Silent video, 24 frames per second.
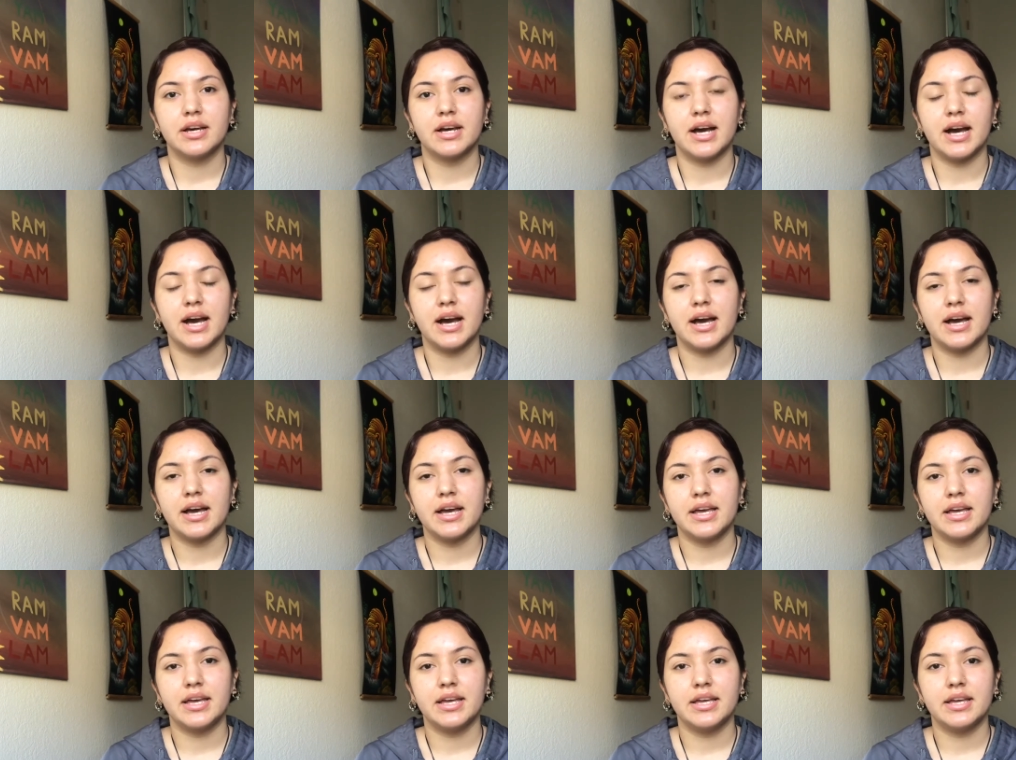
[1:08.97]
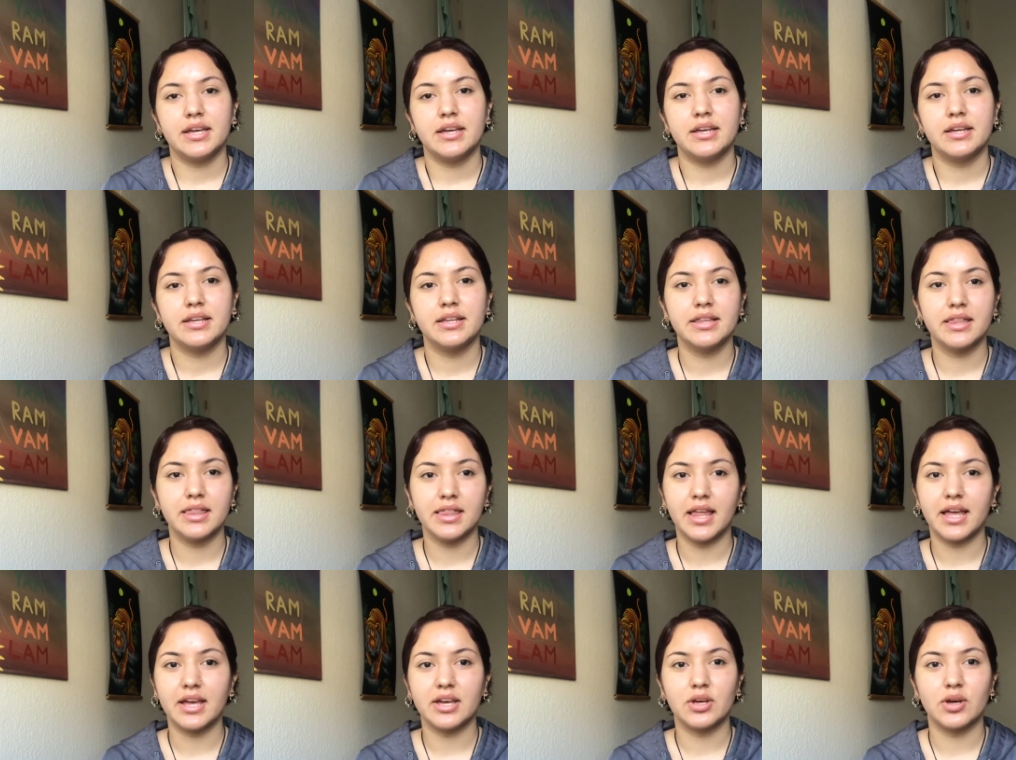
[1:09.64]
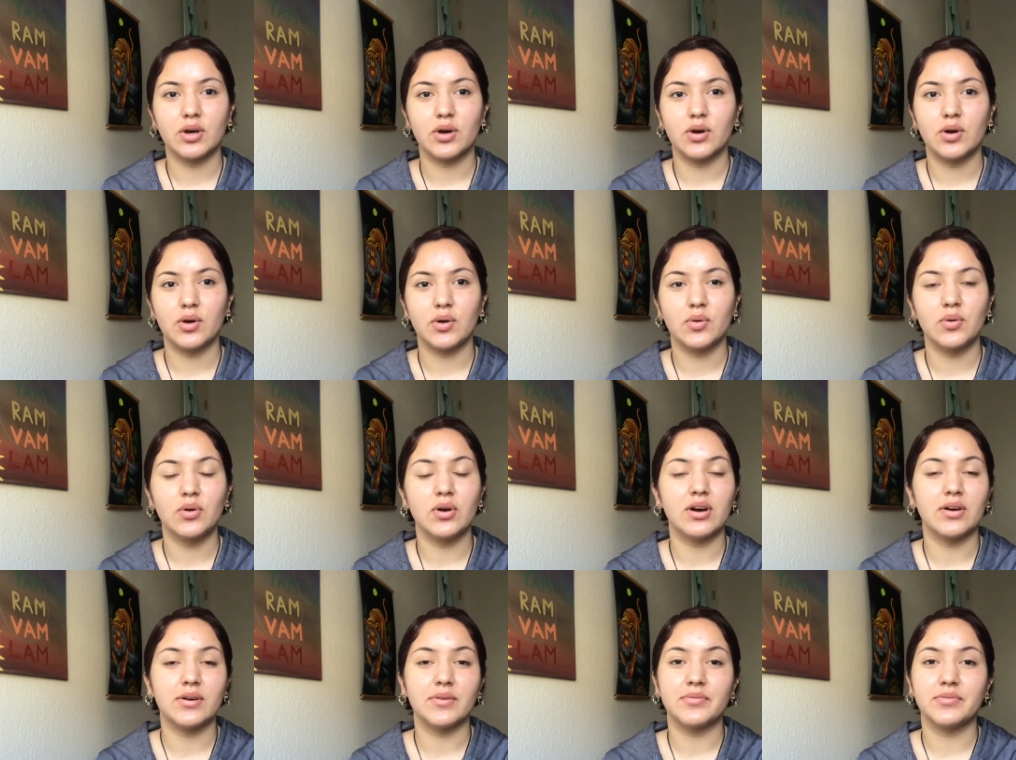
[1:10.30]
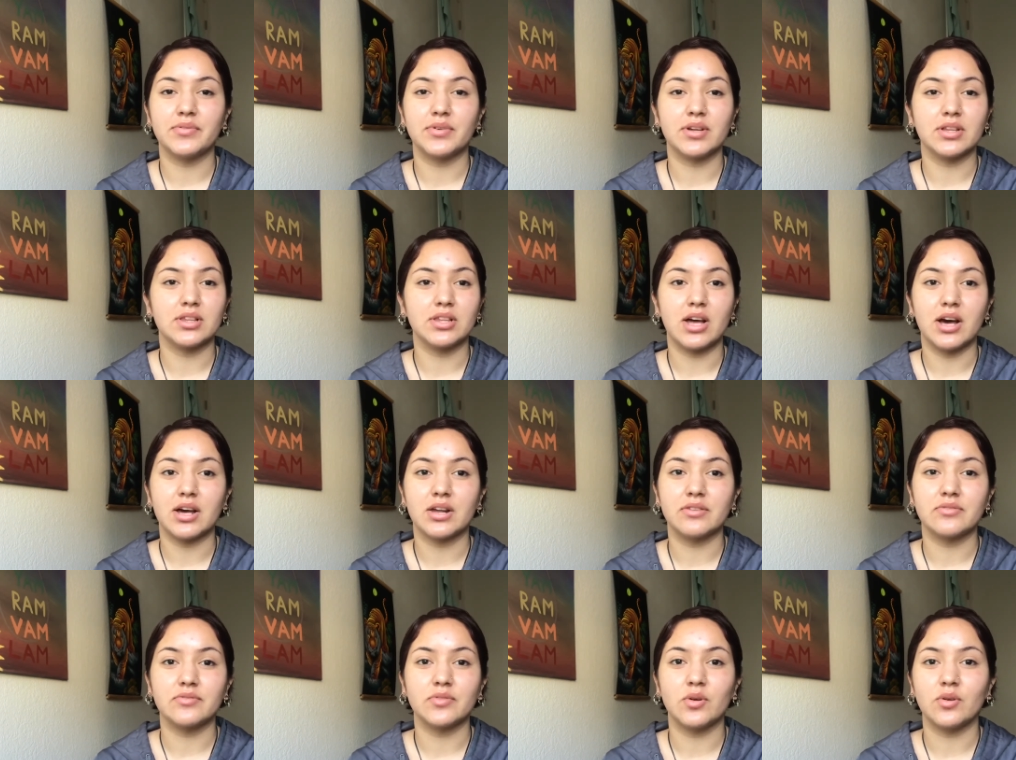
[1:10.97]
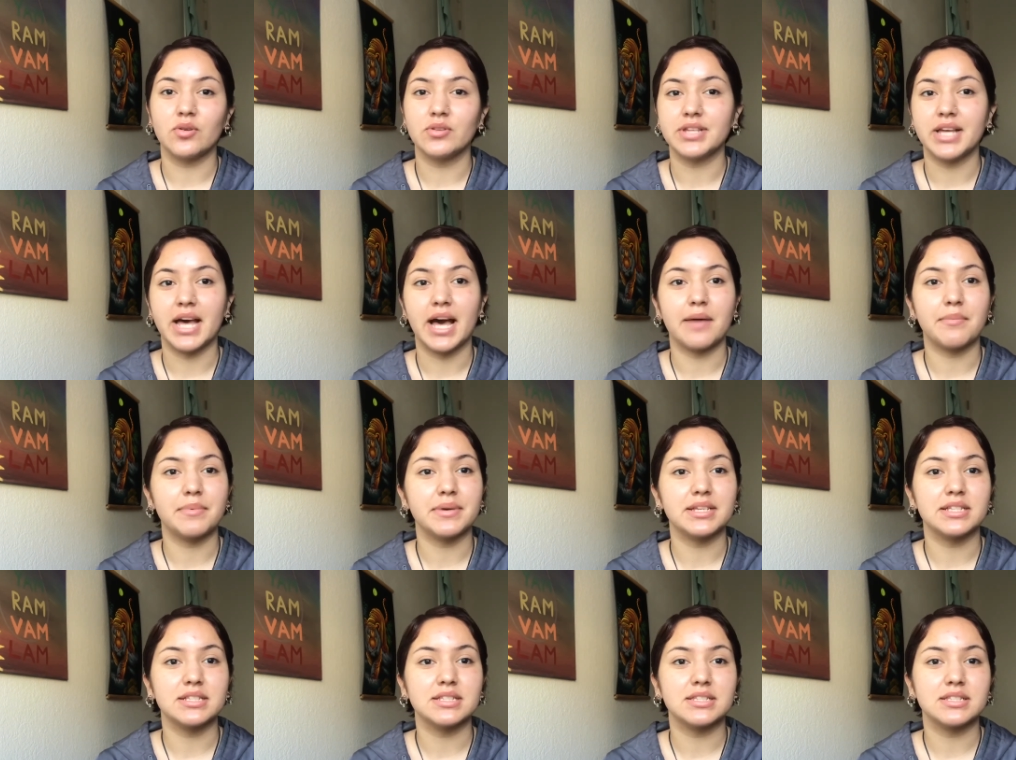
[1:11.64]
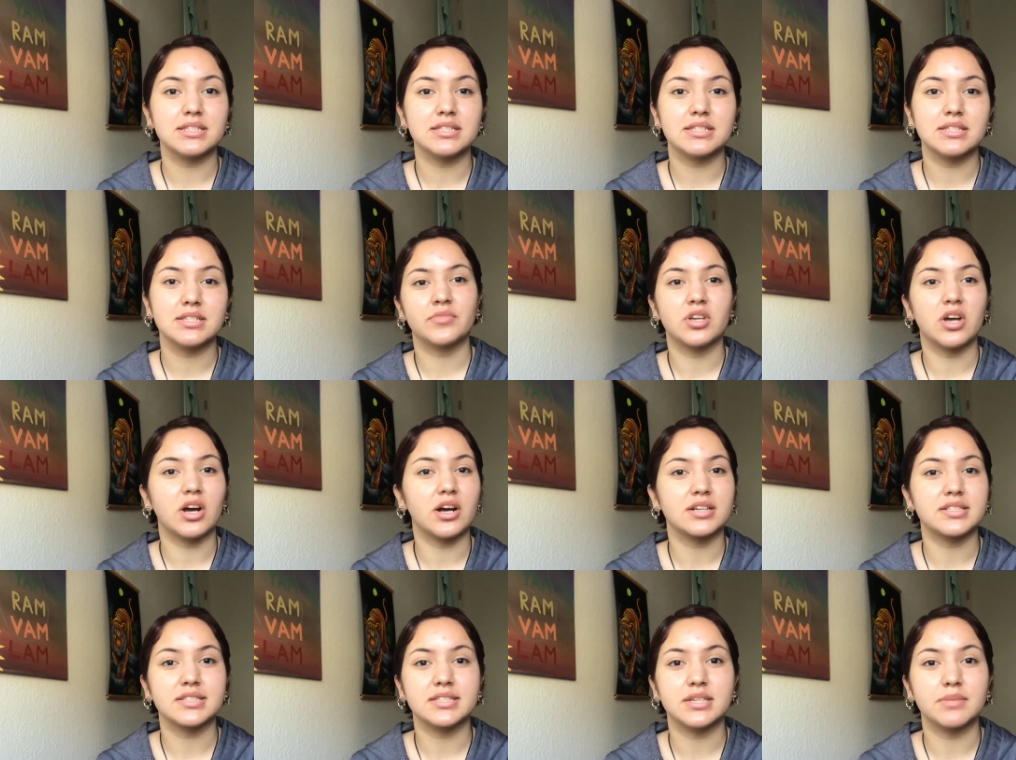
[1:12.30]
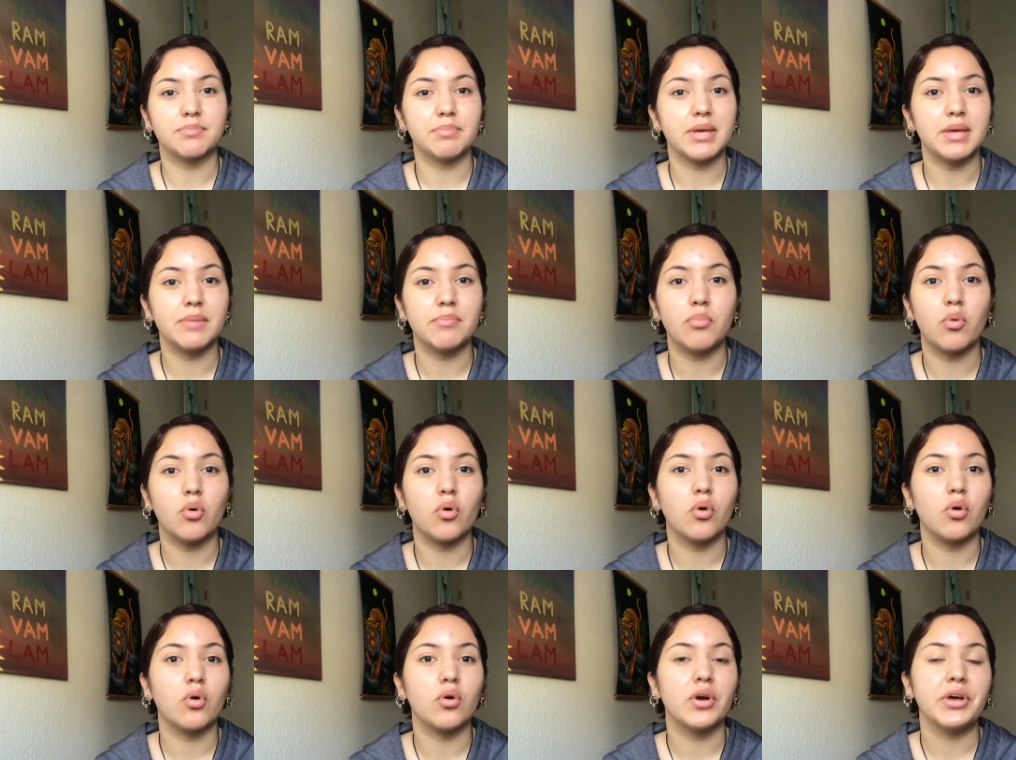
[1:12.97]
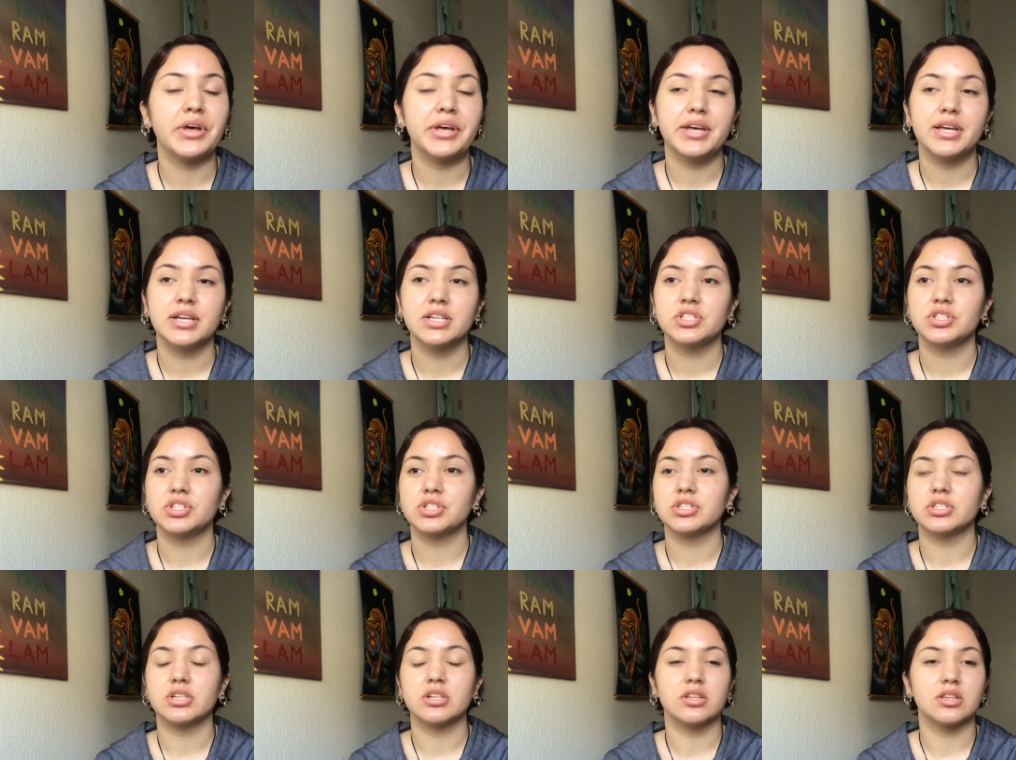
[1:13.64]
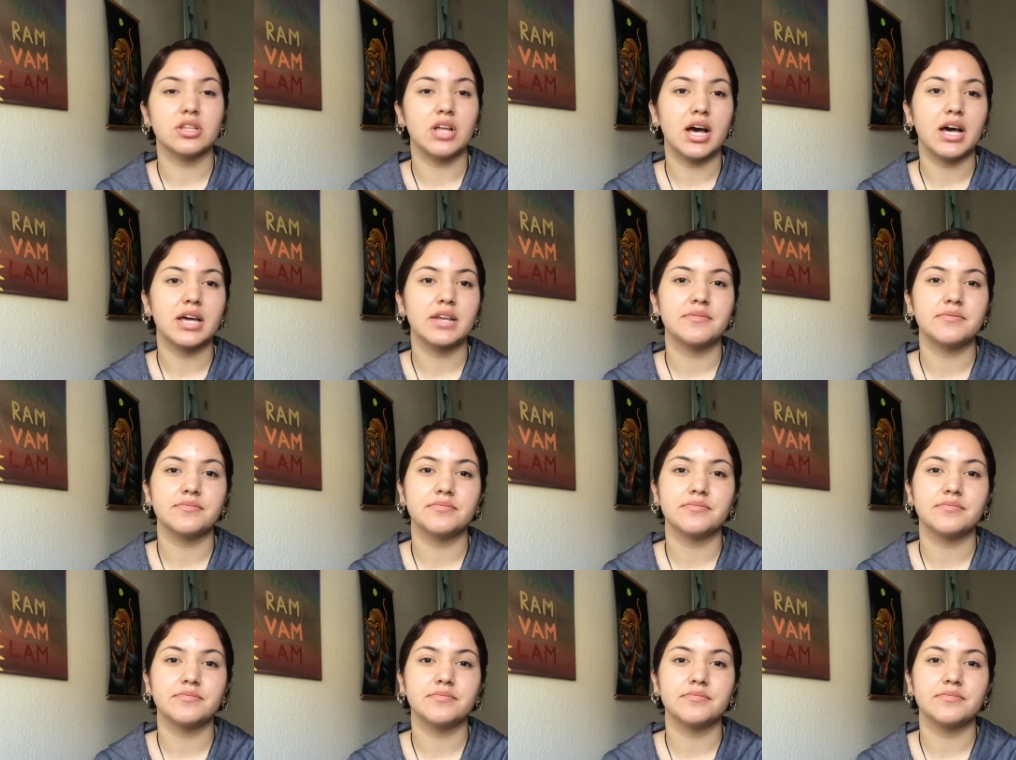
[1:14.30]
I let go of a lot of old habits, toxic people, just a lot of